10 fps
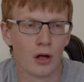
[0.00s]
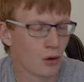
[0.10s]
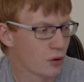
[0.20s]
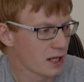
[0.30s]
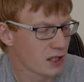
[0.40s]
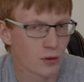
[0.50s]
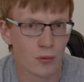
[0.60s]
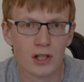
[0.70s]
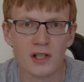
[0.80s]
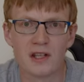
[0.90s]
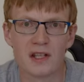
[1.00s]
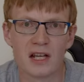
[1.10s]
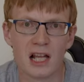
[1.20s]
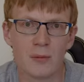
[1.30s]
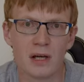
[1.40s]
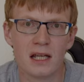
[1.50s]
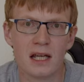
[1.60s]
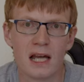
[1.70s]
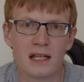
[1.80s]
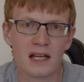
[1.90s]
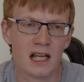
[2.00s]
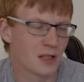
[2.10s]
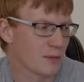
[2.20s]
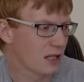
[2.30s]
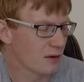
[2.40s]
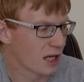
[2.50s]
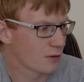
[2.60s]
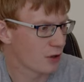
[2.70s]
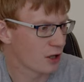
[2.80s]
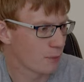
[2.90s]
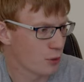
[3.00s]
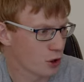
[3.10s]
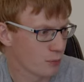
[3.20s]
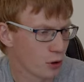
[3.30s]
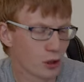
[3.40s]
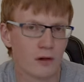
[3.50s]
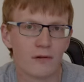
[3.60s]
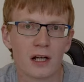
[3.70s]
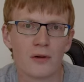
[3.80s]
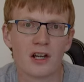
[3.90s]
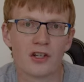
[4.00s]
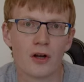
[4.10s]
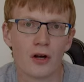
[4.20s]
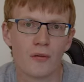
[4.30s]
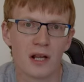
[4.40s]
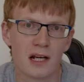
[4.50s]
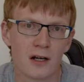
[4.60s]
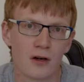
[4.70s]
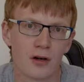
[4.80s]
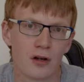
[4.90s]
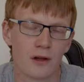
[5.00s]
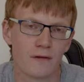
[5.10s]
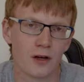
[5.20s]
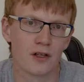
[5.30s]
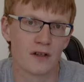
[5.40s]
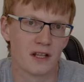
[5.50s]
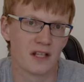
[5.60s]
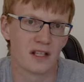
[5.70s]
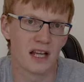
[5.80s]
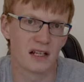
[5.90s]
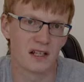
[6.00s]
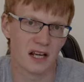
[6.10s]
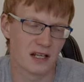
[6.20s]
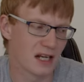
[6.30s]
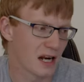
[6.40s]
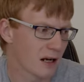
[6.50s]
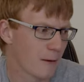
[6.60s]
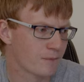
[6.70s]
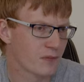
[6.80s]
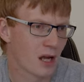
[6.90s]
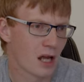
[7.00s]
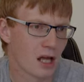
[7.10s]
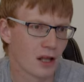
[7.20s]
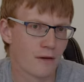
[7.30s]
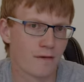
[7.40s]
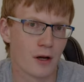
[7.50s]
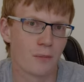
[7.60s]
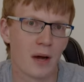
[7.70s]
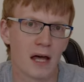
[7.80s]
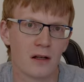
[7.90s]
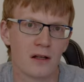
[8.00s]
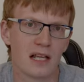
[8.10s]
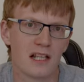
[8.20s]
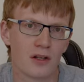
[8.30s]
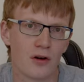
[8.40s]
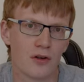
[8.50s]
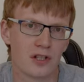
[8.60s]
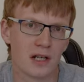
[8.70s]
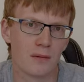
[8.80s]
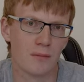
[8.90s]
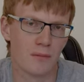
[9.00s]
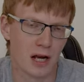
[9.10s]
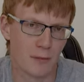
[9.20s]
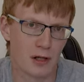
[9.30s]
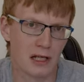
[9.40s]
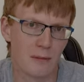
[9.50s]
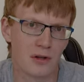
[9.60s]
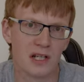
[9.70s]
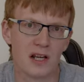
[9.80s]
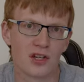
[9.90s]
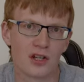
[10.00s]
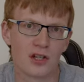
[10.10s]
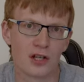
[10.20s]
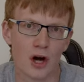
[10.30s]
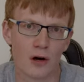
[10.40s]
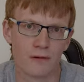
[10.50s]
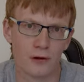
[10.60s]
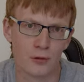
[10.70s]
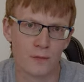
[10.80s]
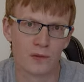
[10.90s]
Okay, so what does this tell me? It tells me that with a push-pull configuration on a radiator on the front of this set as intake, the front panel is causing minimum limitation to airflow